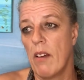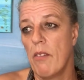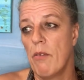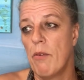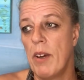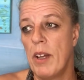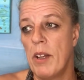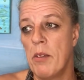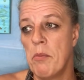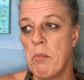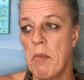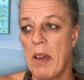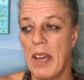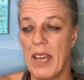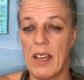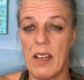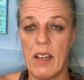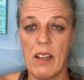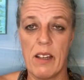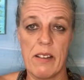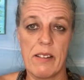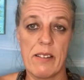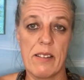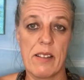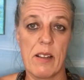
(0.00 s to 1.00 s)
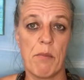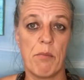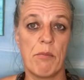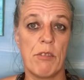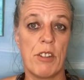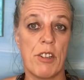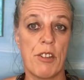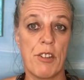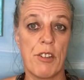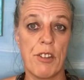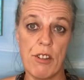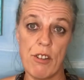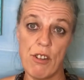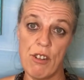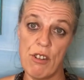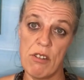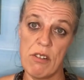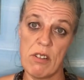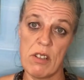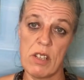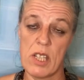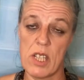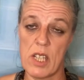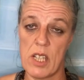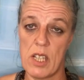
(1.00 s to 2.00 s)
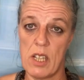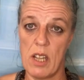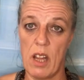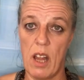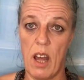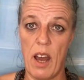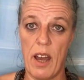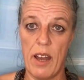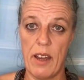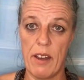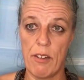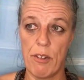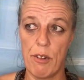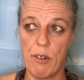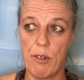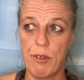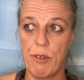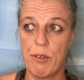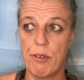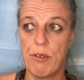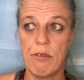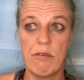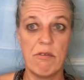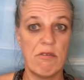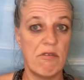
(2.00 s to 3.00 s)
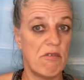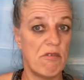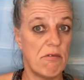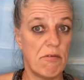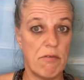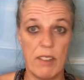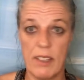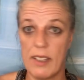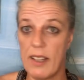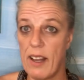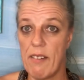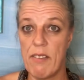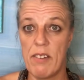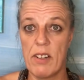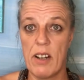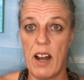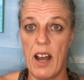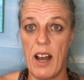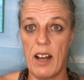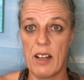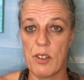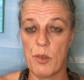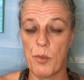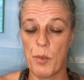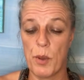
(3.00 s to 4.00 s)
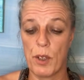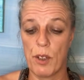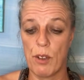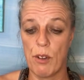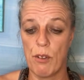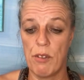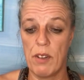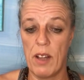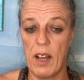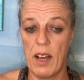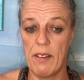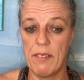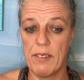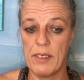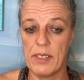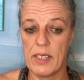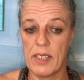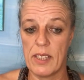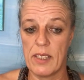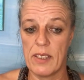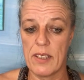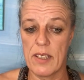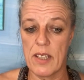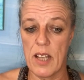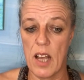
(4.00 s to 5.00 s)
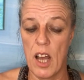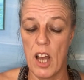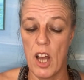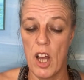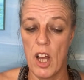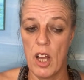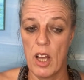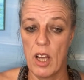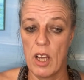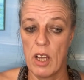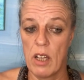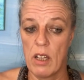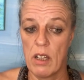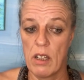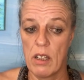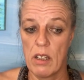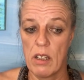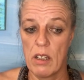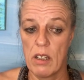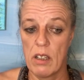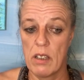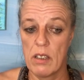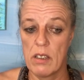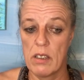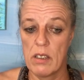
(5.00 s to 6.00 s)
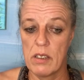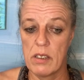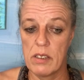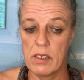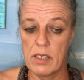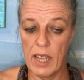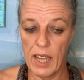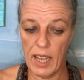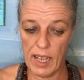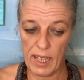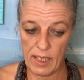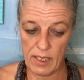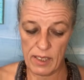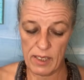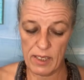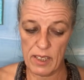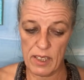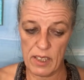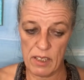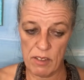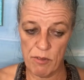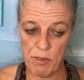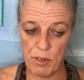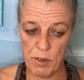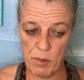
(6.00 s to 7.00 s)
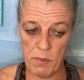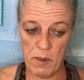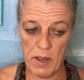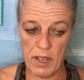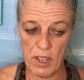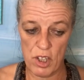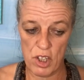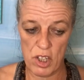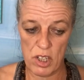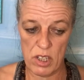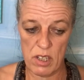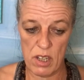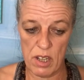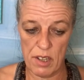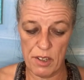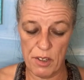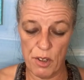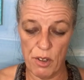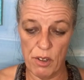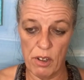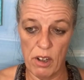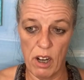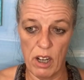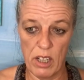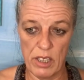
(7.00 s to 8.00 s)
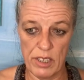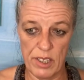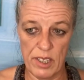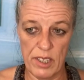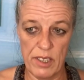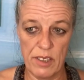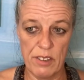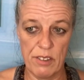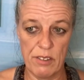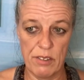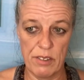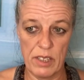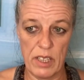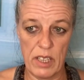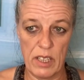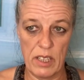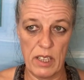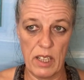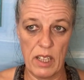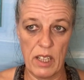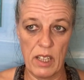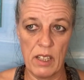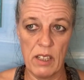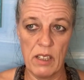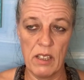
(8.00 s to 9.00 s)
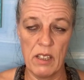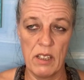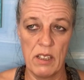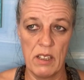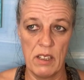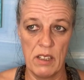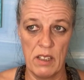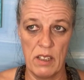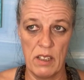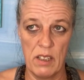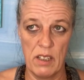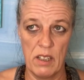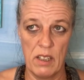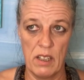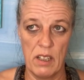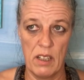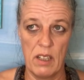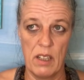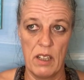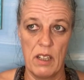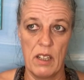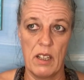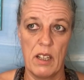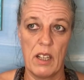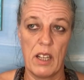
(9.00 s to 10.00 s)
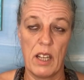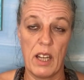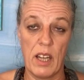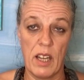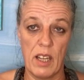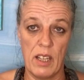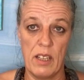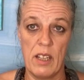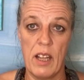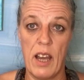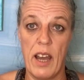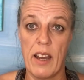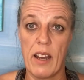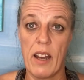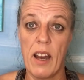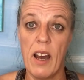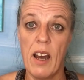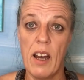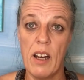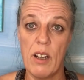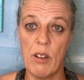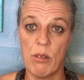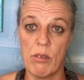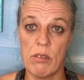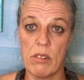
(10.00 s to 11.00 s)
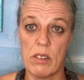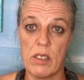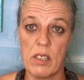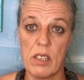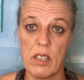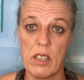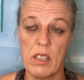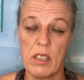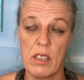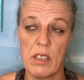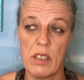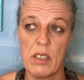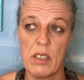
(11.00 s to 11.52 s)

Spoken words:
When making some decisions in life, whatever aspect of life it is, take the information that you got in the reading in account